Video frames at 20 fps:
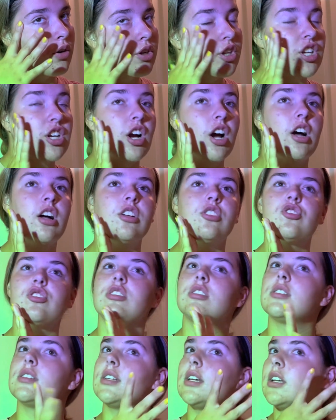Curology
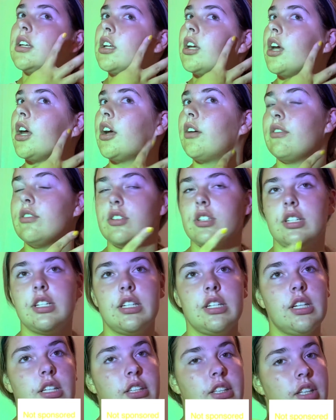skincare
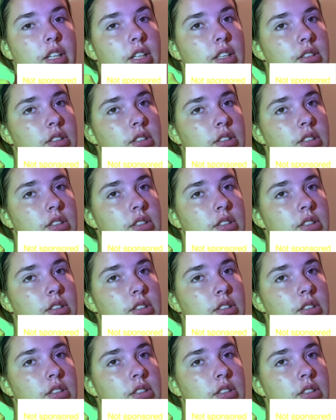routine.